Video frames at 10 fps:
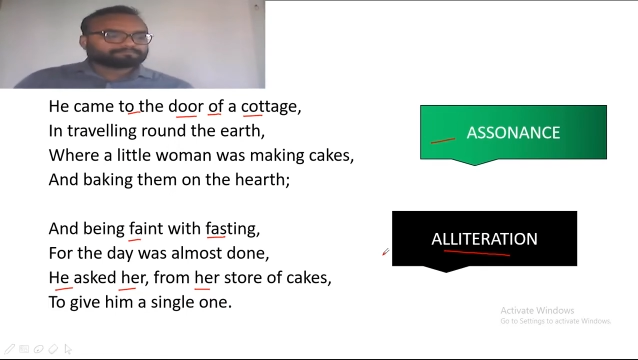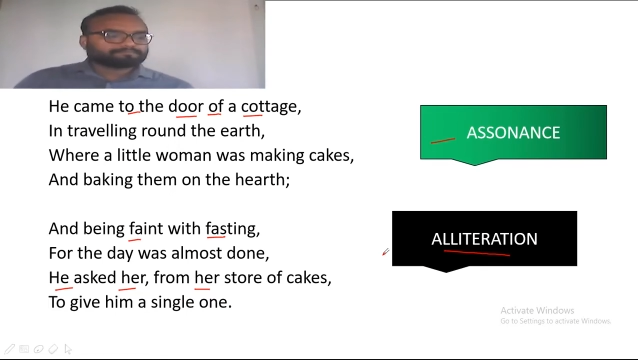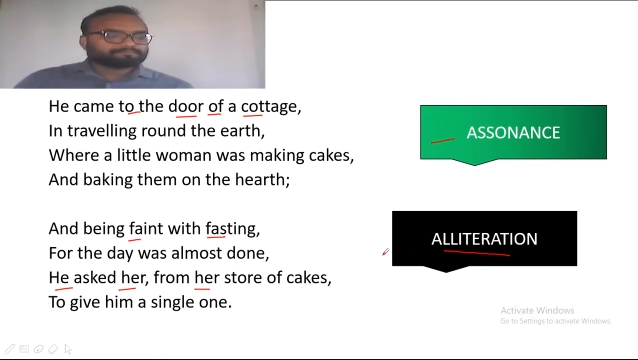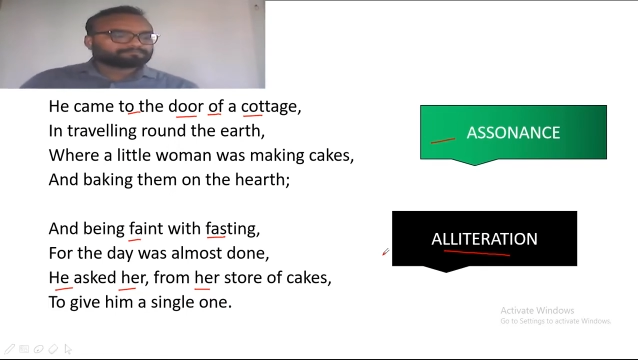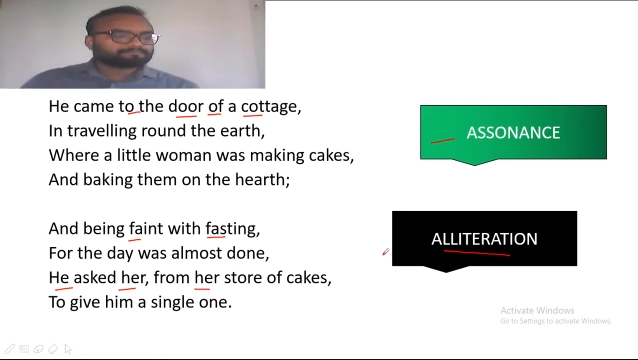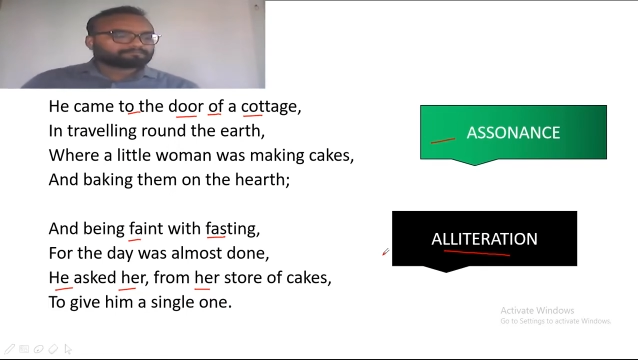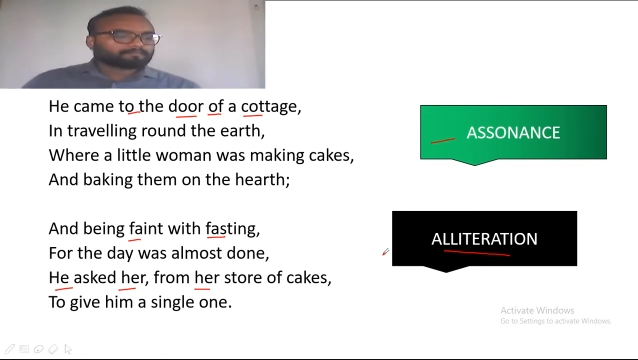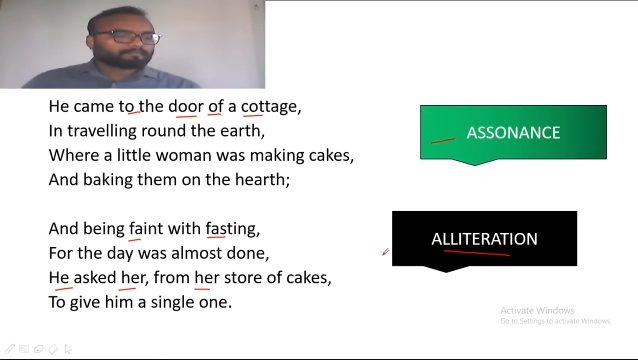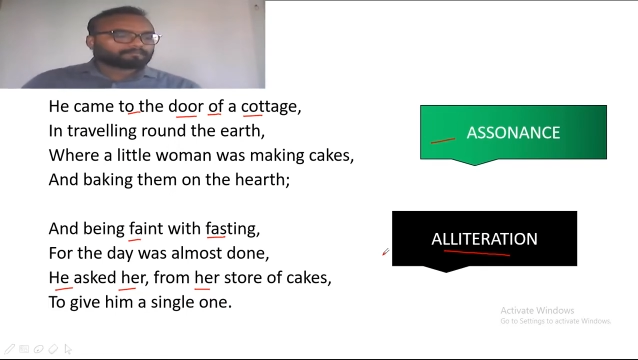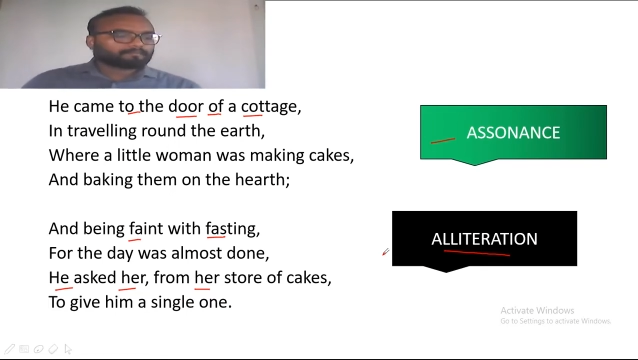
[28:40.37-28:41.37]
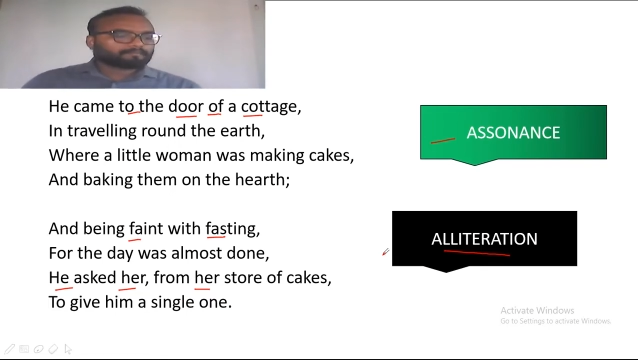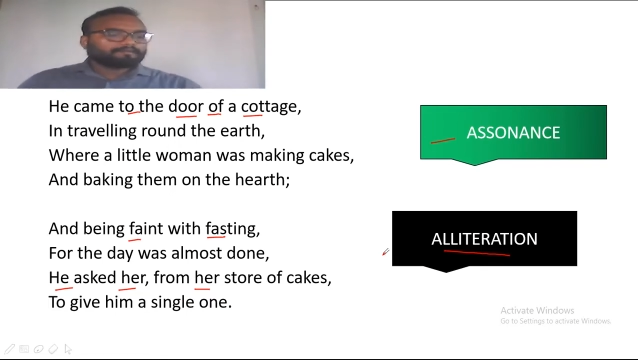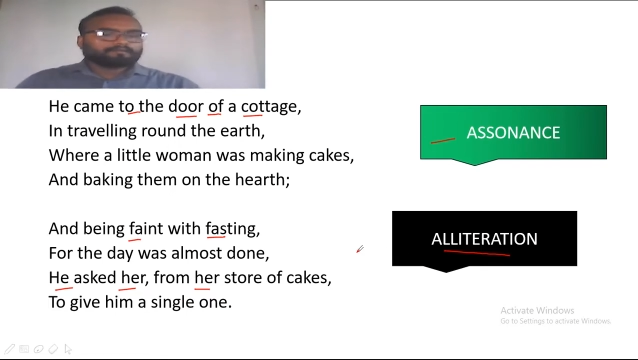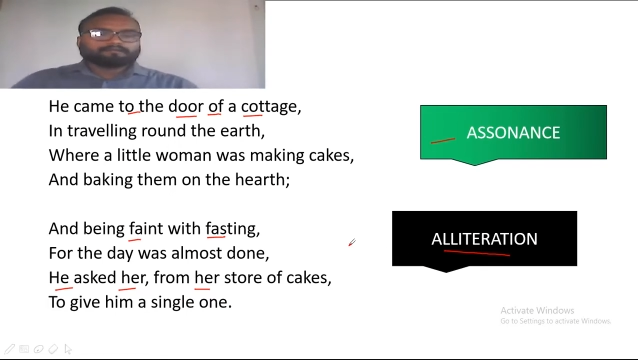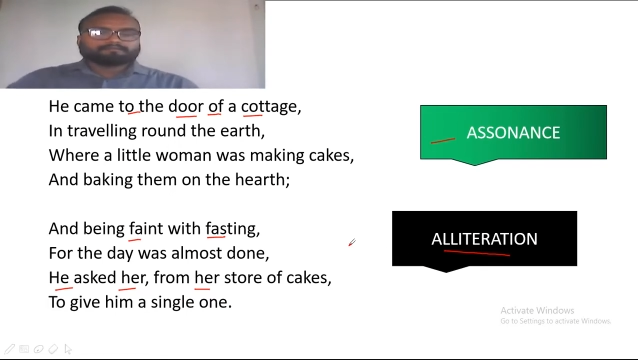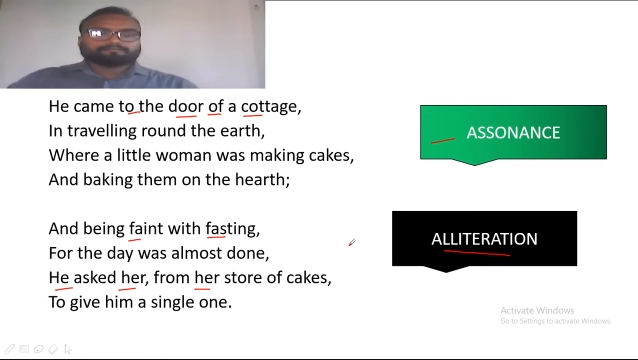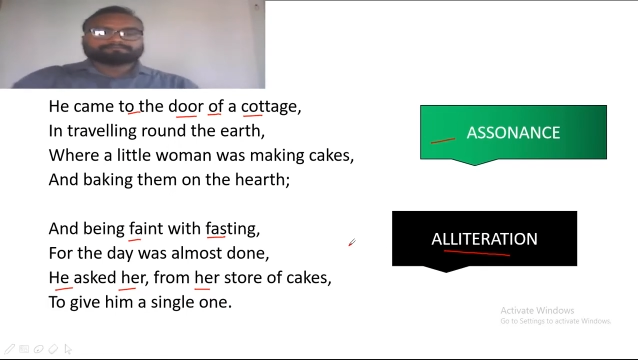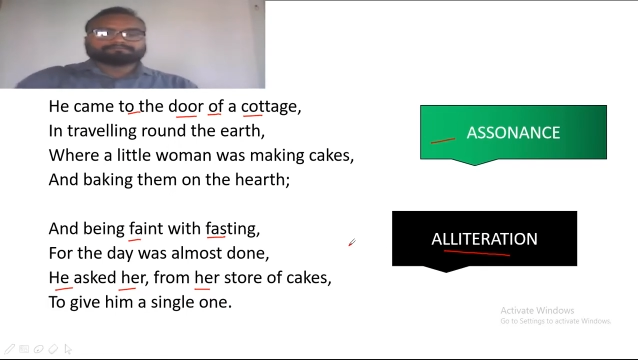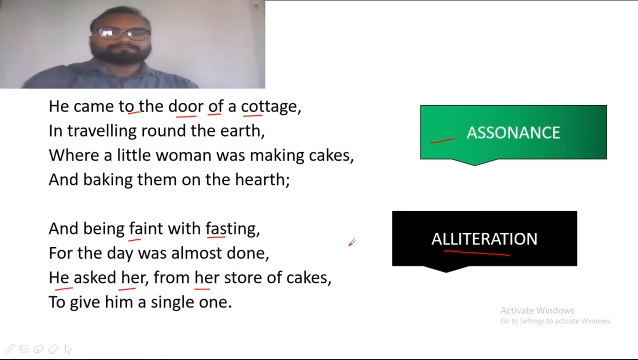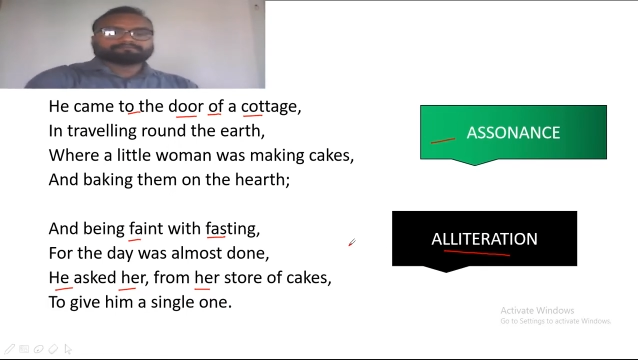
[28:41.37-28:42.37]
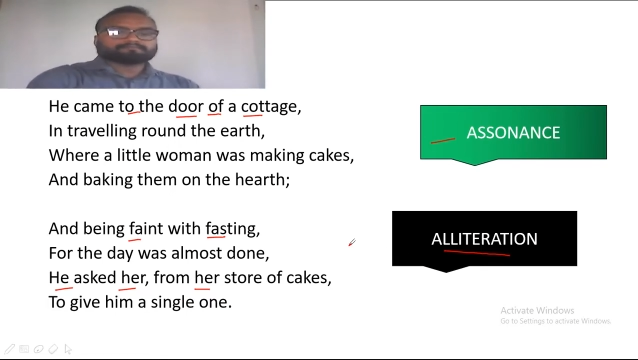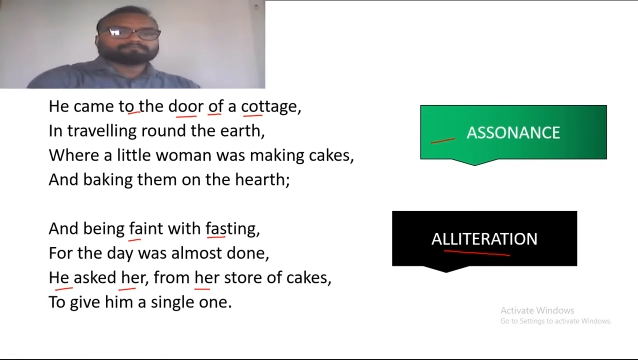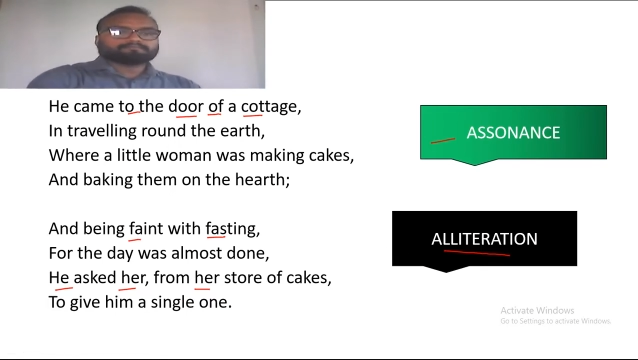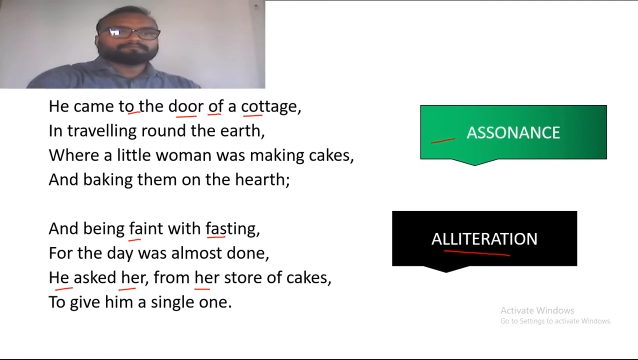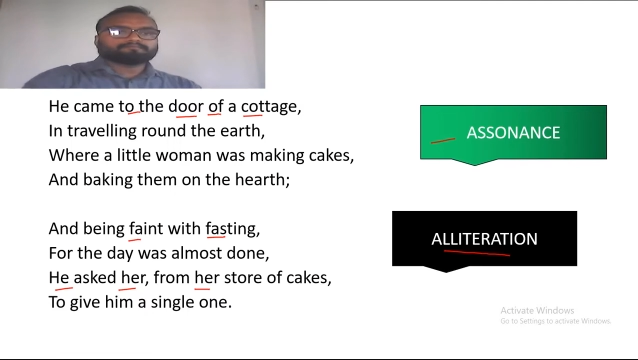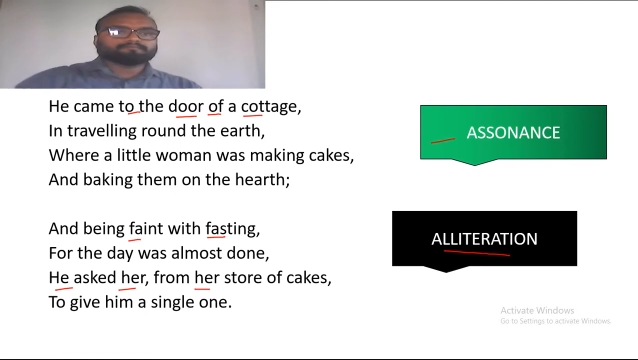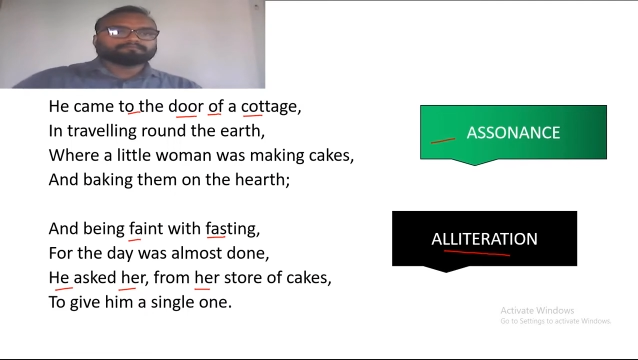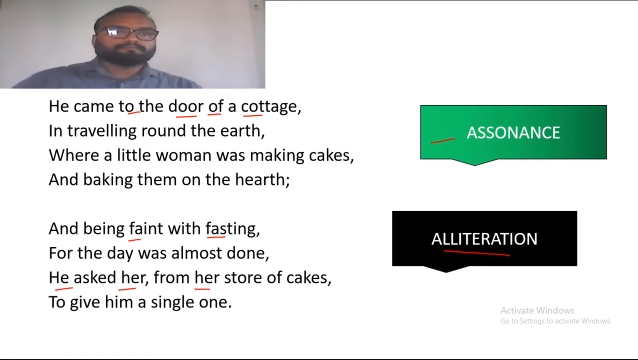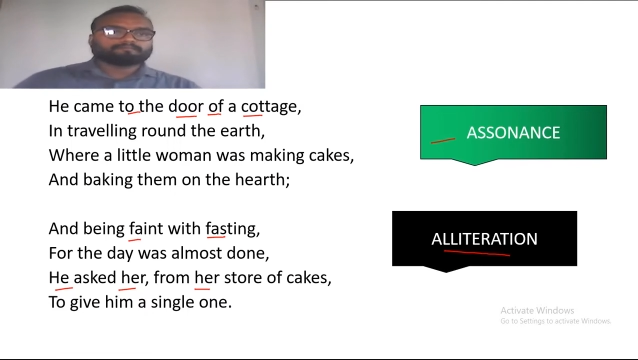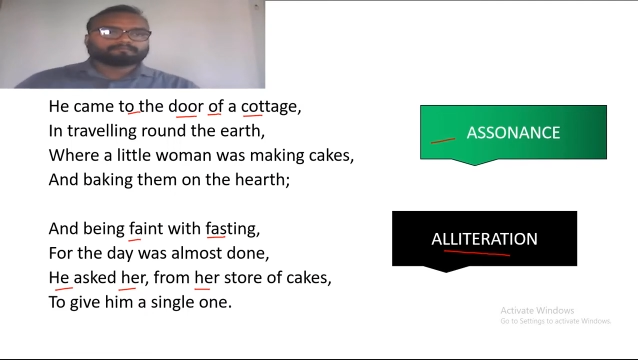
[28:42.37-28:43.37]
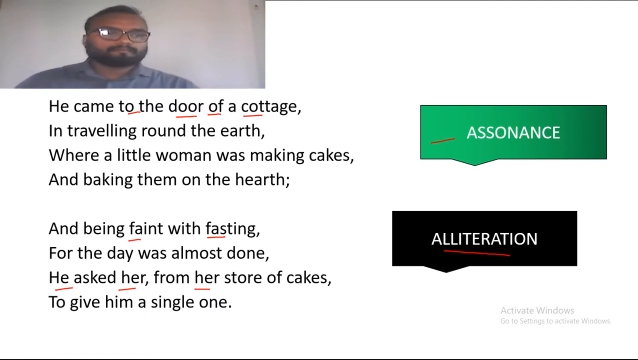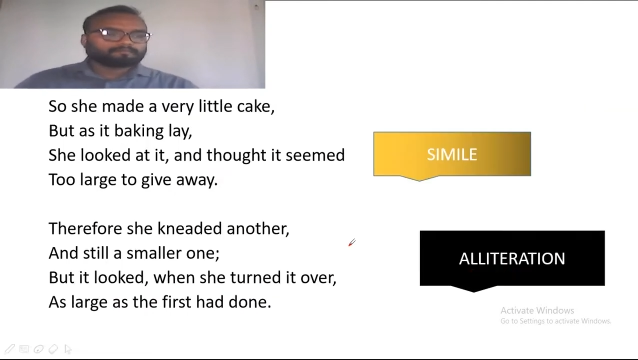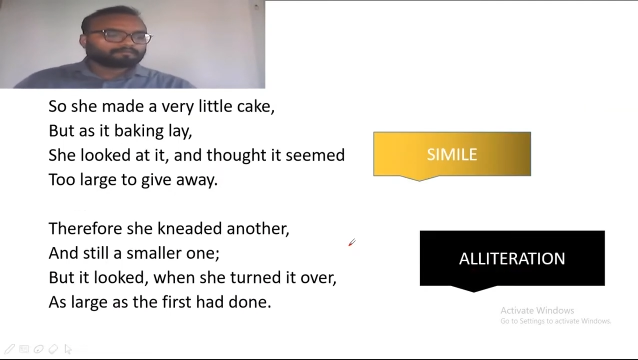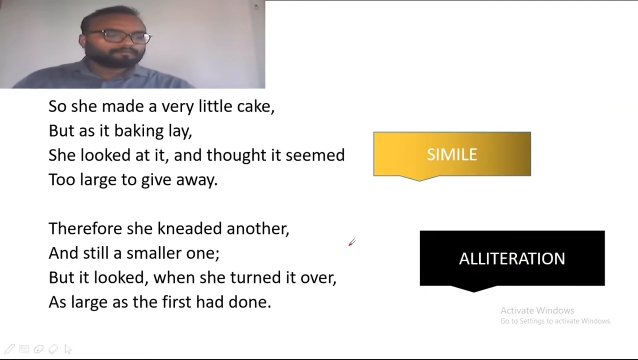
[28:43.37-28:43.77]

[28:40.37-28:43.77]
Nobody speaks.